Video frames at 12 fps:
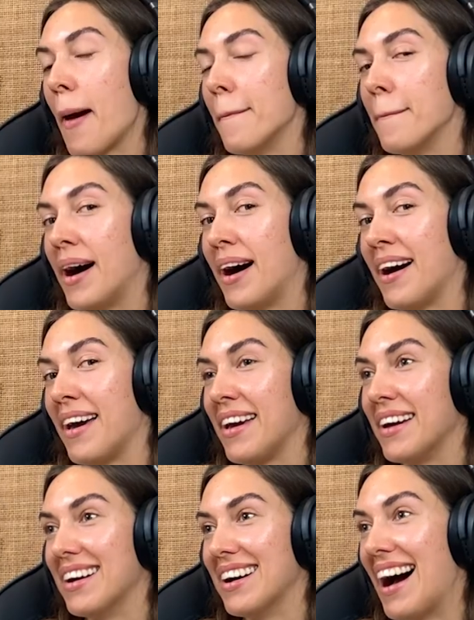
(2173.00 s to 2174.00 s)

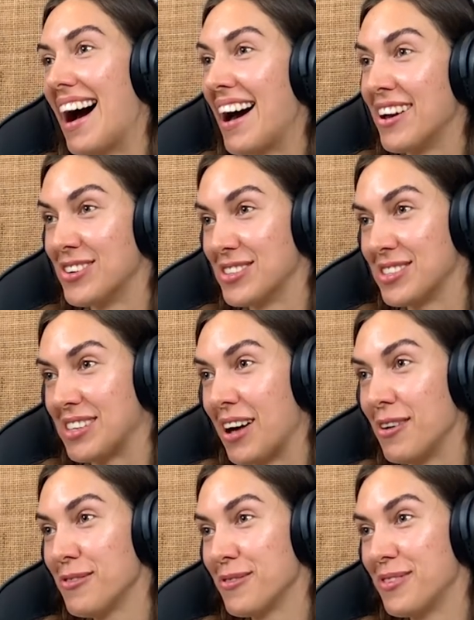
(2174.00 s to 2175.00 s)
my higher
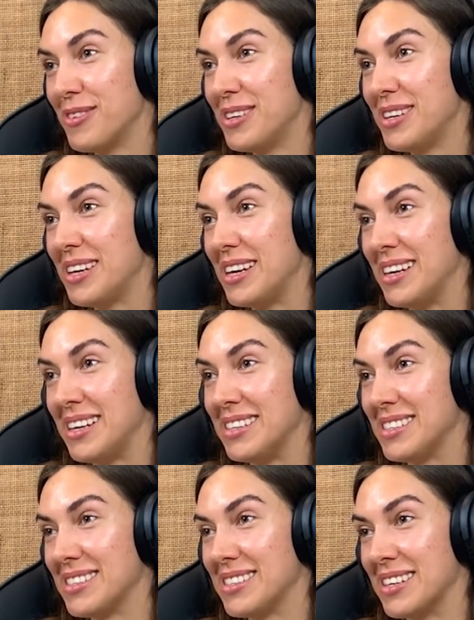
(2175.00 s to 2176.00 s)
self
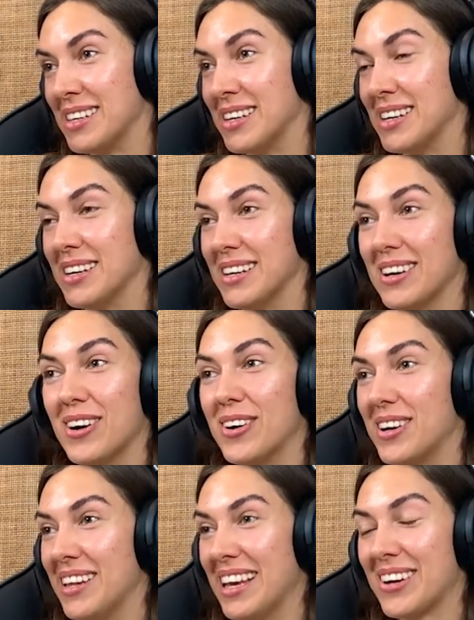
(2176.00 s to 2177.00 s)
is. Uh,
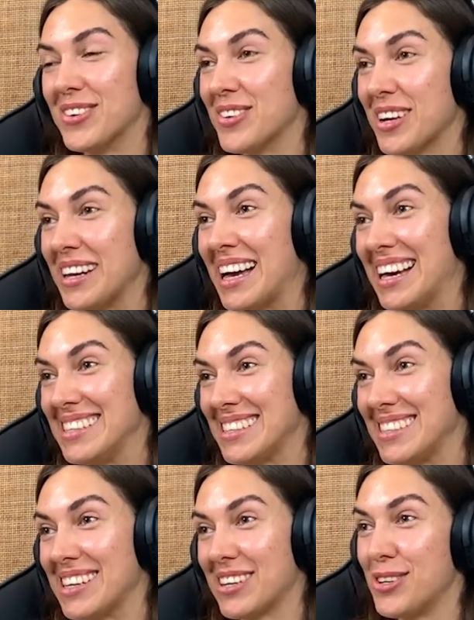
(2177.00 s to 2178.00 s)
like
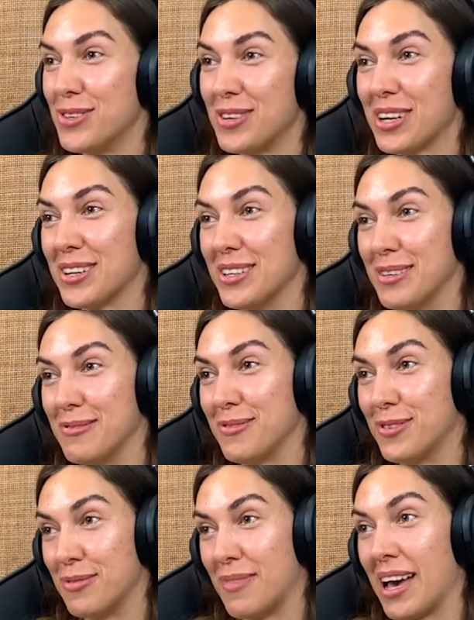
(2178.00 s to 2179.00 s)
organizing the curriculum
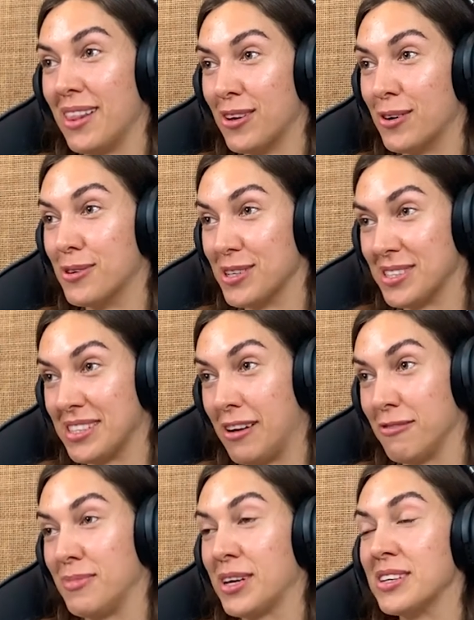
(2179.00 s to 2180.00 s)
for my lower
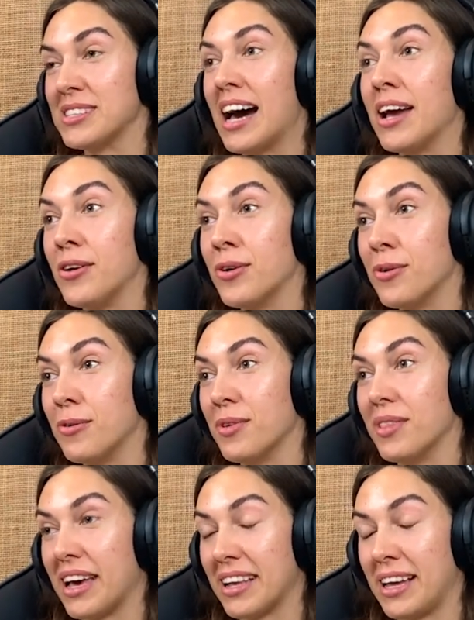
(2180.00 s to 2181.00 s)
self because I know
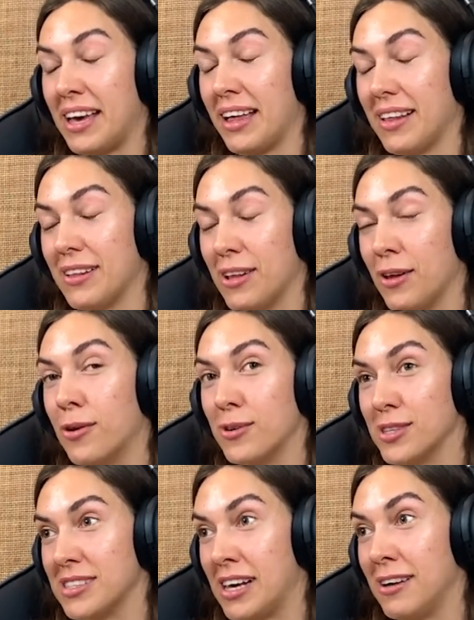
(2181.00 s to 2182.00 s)
like the the
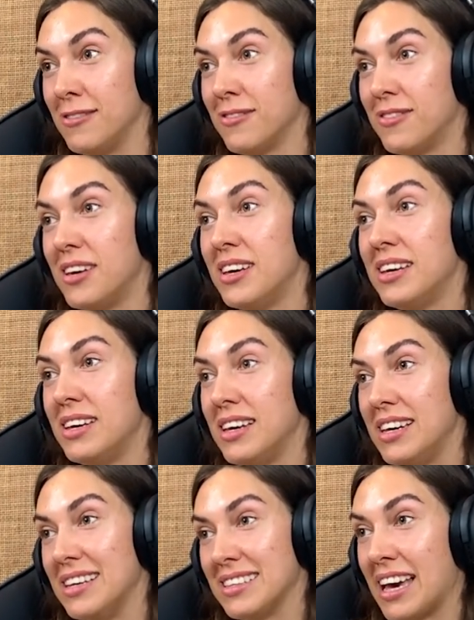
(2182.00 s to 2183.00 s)
lower self
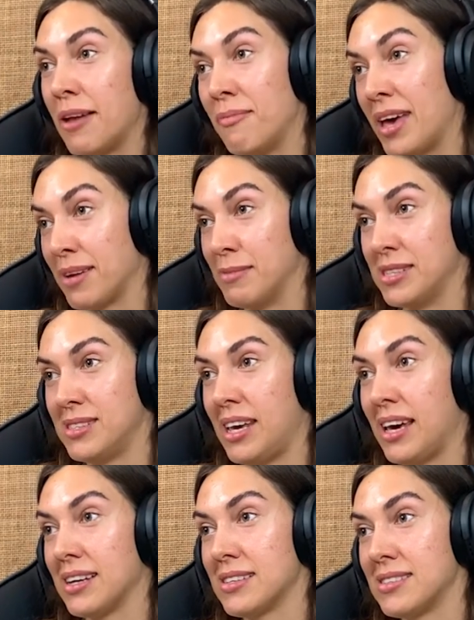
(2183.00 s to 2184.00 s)
it can make
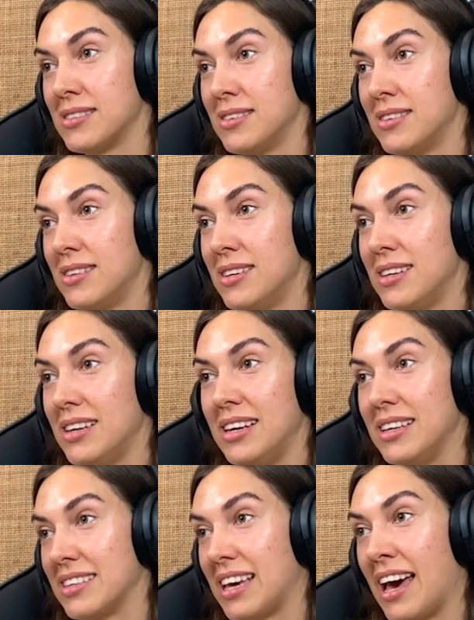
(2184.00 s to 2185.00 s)
mistakes.
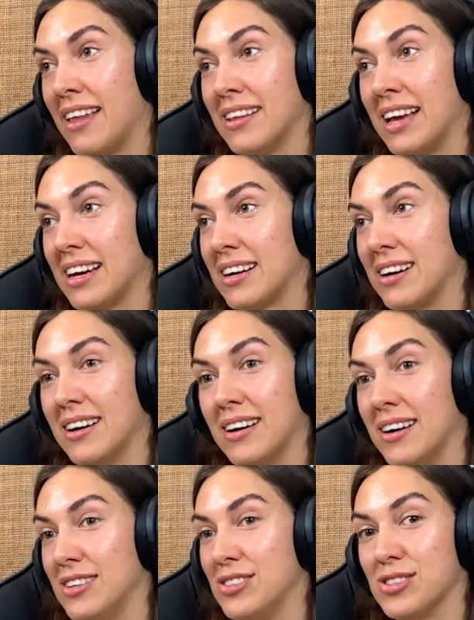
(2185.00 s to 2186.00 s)
It can like
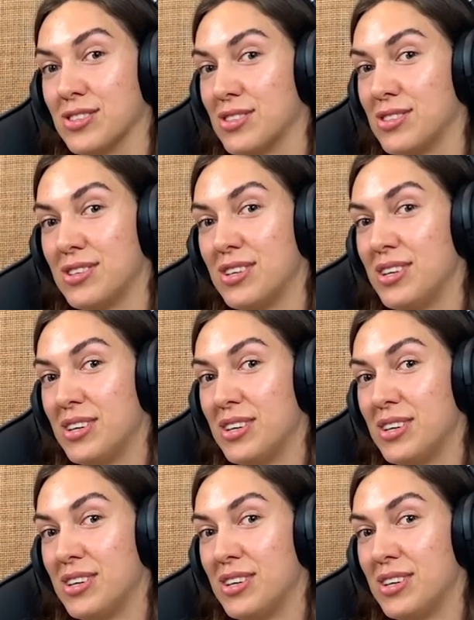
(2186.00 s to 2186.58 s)
uh, just